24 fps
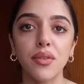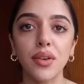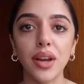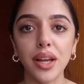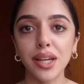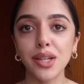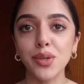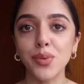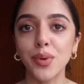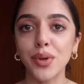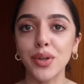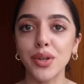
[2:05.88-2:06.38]
I feel
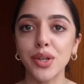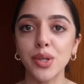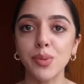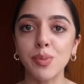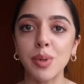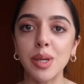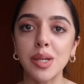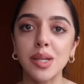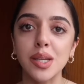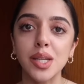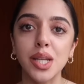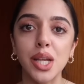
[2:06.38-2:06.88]
like it's one of those
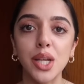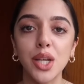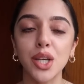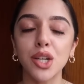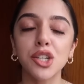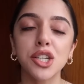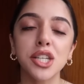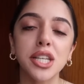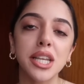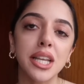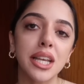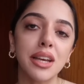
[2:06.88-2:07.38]
pieces that you
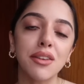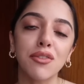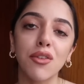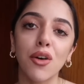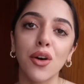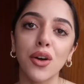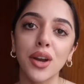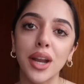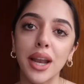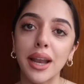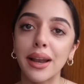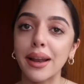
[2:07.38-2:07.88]
can just leave
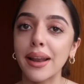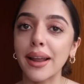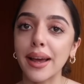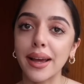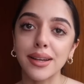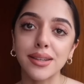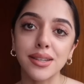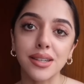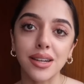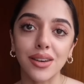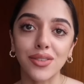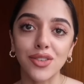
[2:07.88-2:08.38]
on and
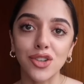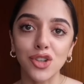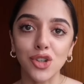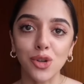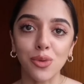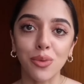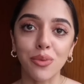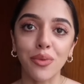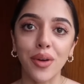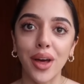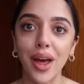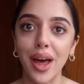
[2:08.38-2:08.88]
layer stuff on
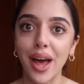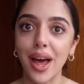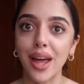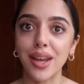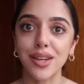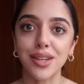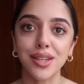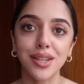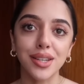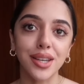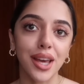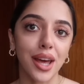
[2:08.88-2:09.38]
top of it
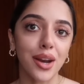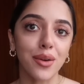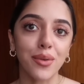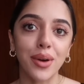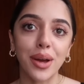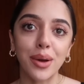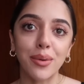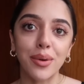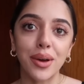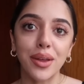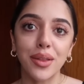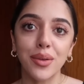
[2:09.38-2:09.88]
and get
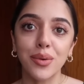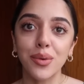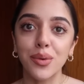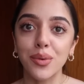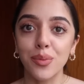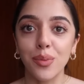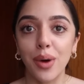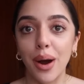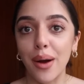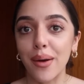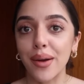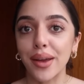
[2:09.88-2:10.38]
away with
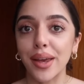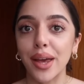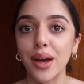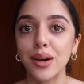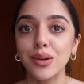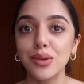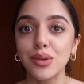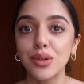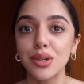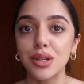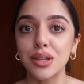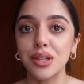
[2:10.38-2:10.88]
wearing
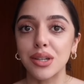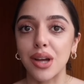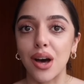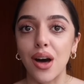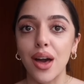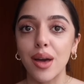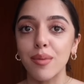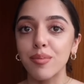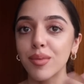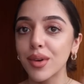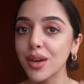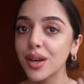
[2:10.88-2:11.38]
it all the
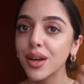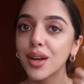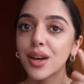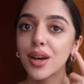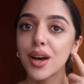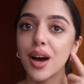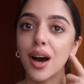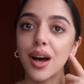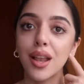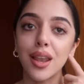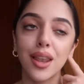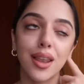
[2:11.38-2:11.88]
time.
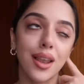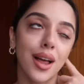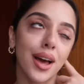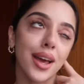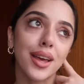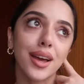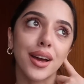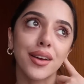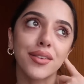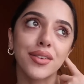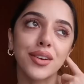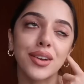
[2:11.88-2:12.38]

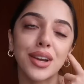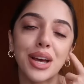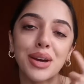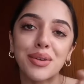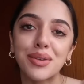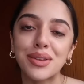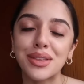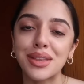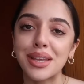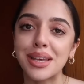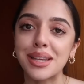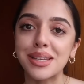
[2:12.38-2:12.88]
Like I feel like
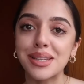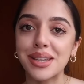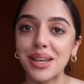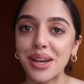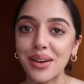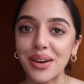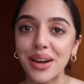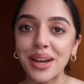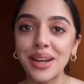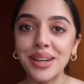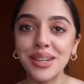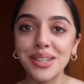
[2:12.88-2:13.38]
with these
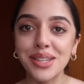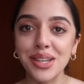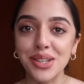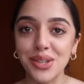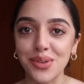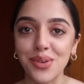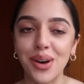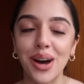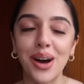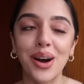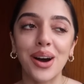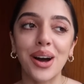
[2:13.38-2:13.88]
earrings
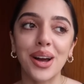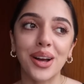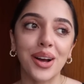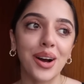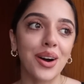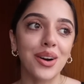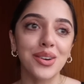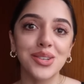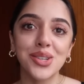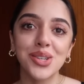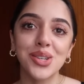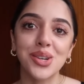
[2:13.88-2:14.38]
as well, I
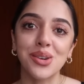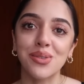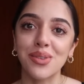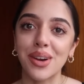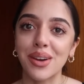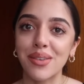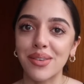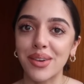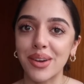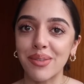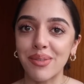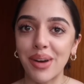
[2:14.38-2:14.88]
can't stop
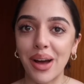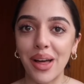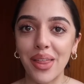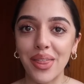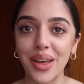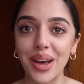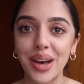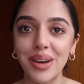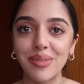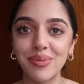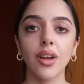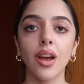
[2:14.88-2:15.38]
raving about
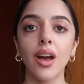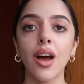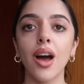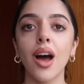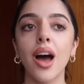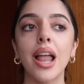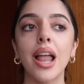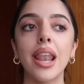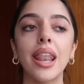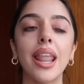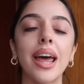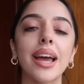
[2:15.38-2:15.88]
them.
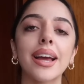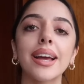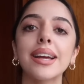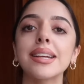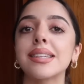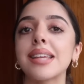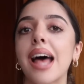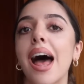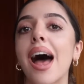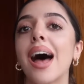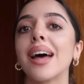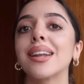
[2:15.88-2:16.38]
Like I
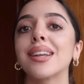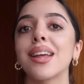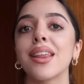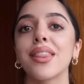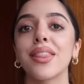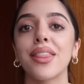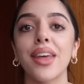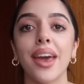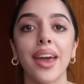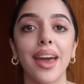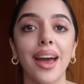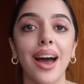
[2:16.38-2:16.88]

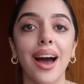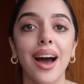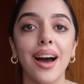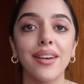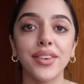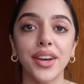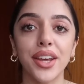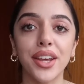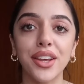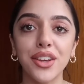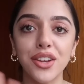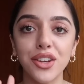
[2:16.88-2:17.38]
said, they
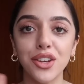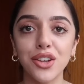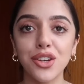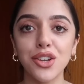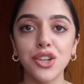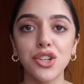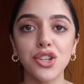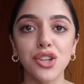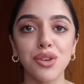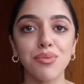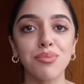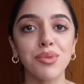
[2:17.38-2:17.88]
have a
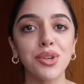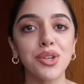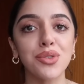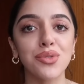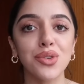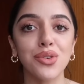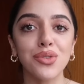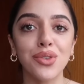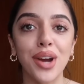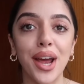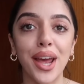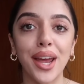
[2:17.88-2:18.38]
huge and
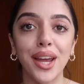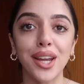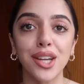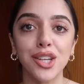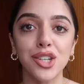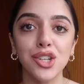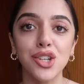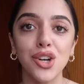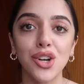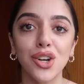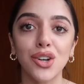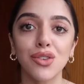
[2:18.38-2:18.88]
beautiful
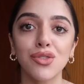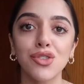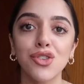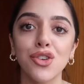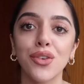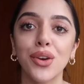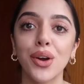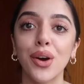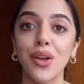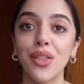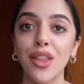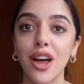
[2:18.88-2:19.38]
range of
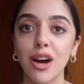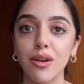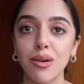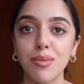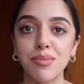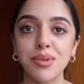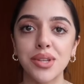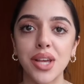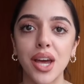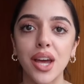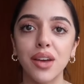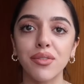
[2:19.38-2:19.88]
jewelry on their
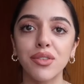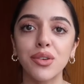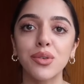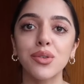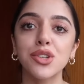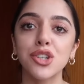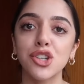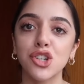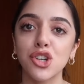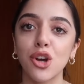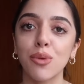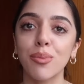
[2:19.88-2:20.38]
website. If you
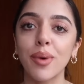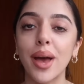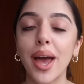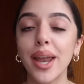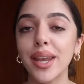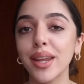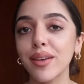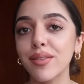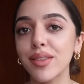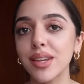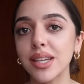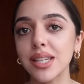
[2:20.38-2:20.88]
want to shop
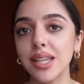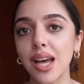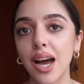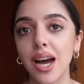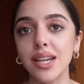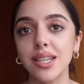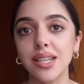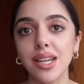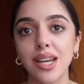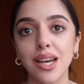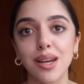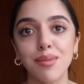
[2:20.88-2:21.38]
any of these
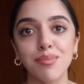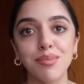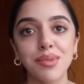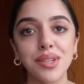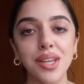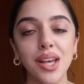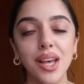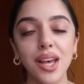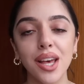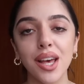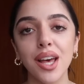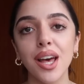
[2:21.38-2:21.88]

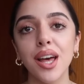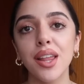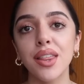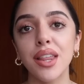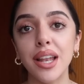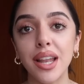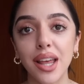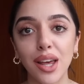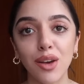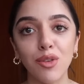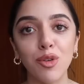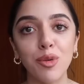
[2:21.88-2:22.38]
items,
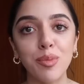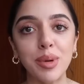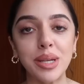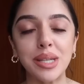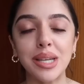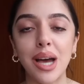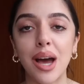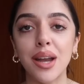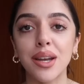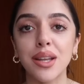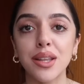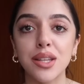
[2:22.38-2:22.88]
the link will be
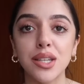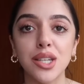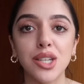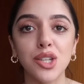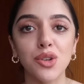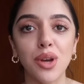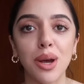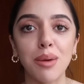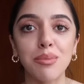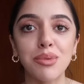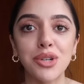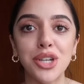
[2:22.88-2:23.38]
down in the
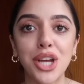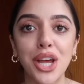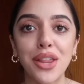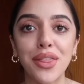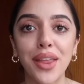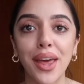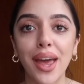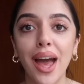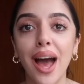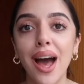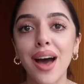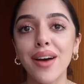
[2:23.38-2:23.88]
description.
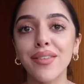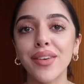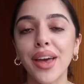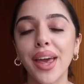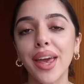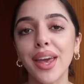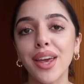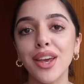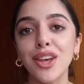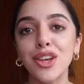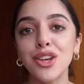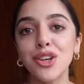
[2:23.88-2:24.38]
They have
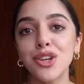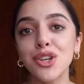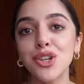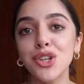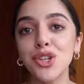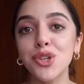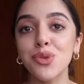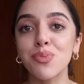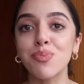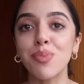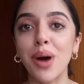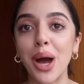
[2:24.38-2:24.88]
a
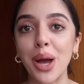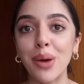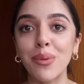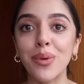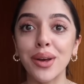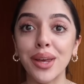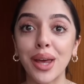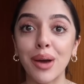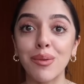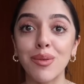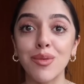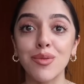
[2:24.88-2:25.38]
huge buy
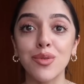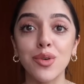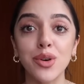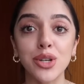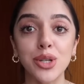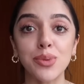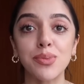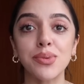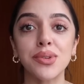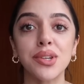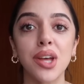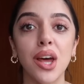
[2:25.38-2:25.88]
one get one
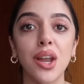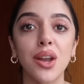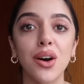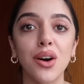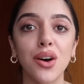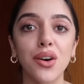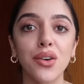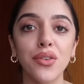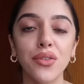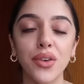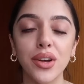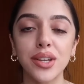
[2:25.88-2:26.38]
40%
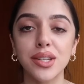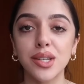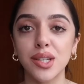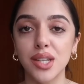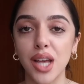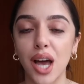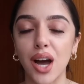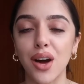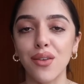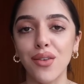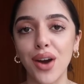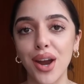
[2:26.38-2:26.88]
off
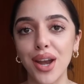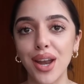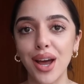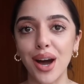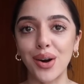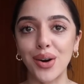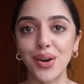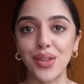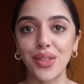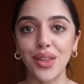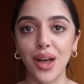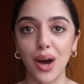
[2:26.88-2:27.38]
sale right
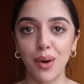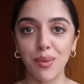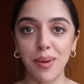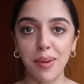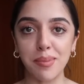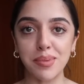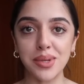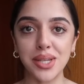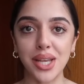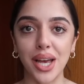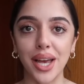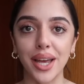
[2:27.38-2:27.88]
now on their
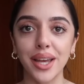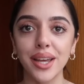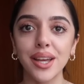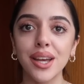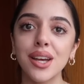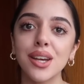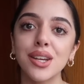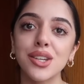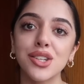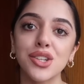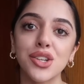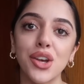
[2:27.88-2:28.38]
website,
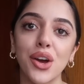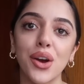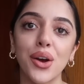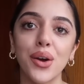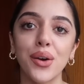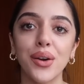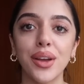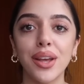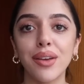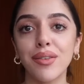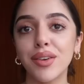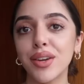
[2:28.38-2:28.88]

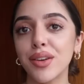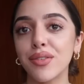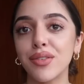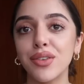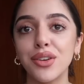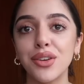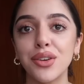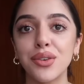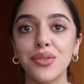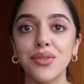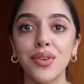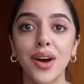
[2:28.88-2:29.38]
so even if
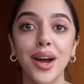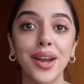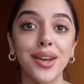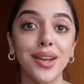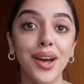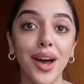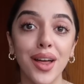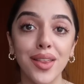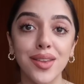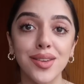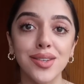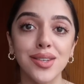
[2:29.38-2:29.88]
you
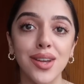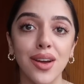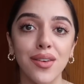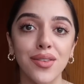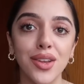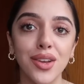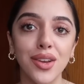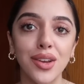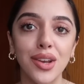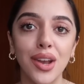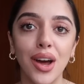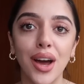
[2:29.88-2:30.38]
find other stuff
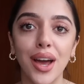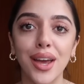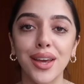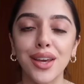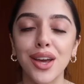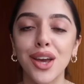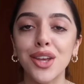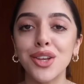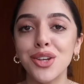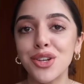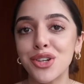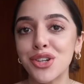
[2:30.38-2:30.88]
that you
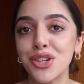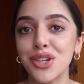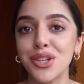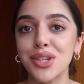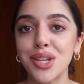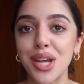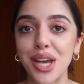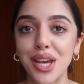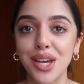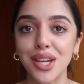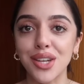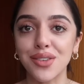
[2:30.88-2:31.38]
like, you
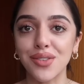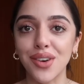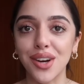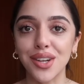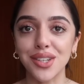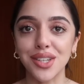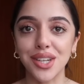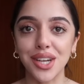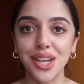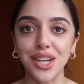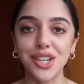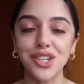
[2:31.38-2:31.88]
should take
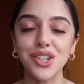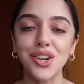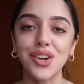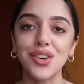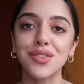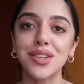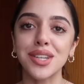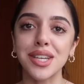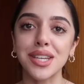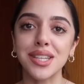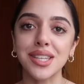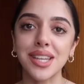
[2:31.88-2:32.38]
advantage
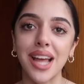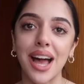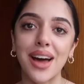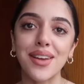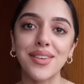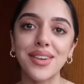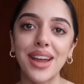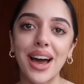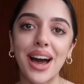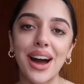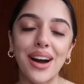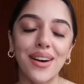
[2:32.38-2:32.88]
of the
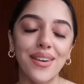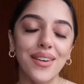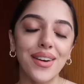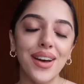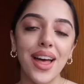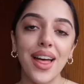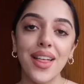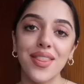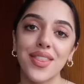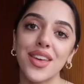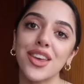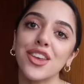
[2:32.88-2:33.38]
discount now.
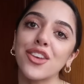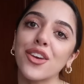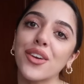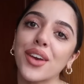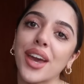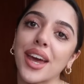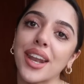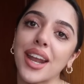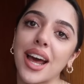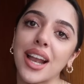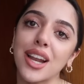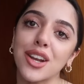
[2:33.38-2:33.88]
Thank you
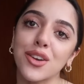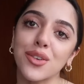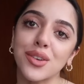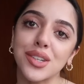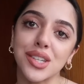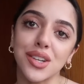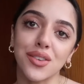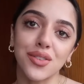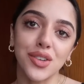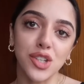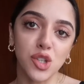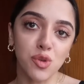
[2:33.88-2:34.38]
again, Ana
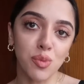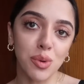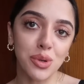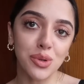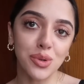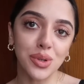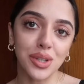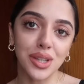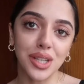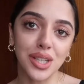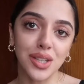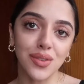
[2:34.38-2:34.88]
Luisa, for
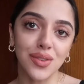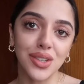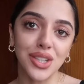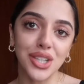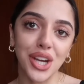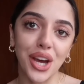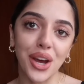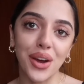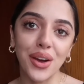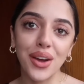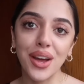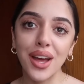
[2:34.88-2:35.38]
sponsoring this
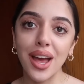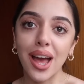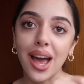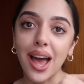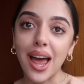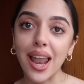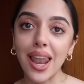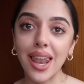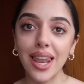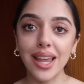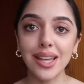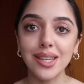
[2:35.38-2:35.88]
video,
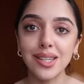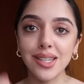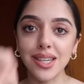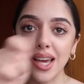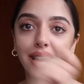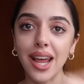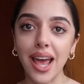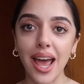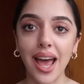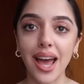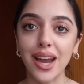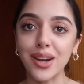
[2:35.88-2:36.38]
and let's
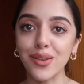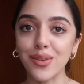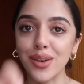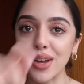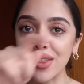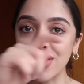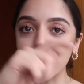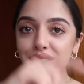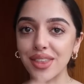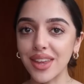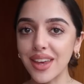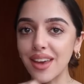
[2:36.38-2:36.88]
get ahead
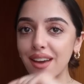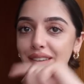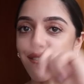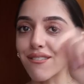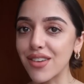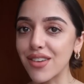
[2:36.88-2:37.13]
with the